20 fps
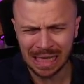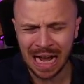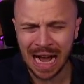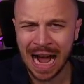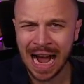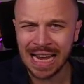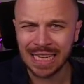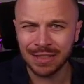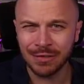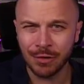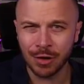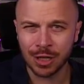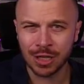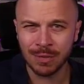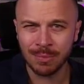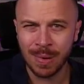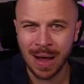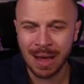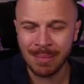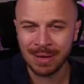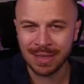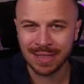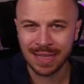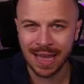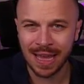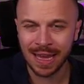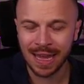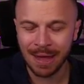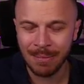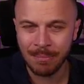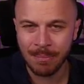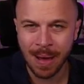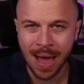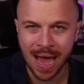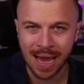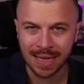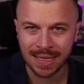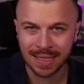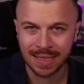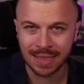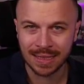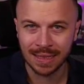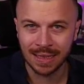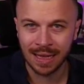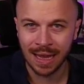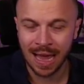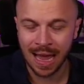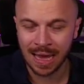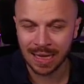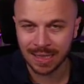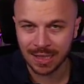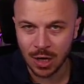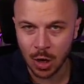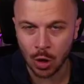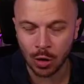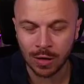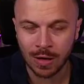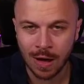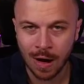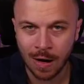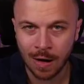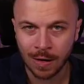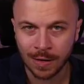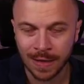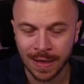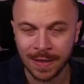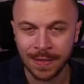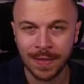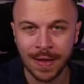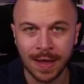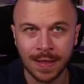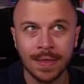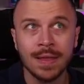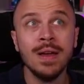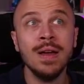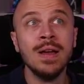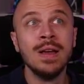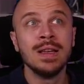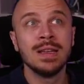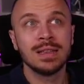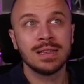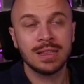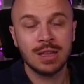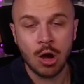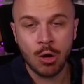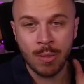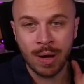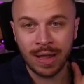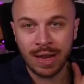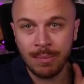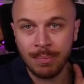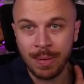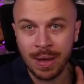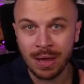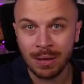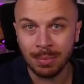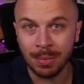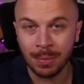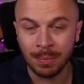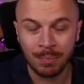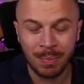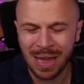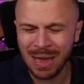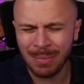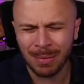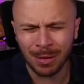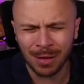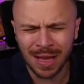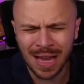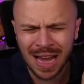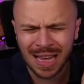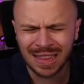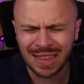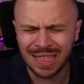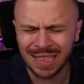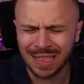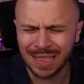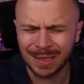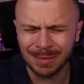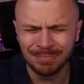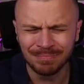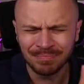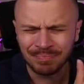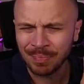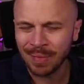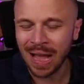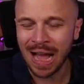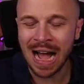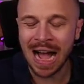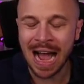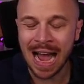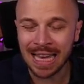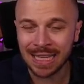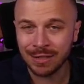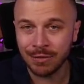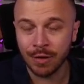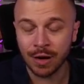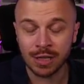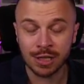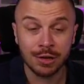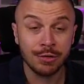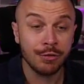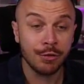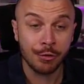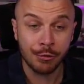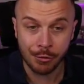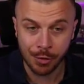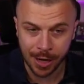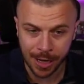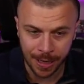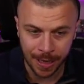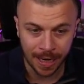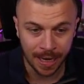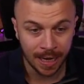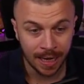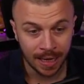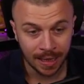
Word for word: Ice version by mistake in packs as gold card, and then so many people people got the Ice version for free.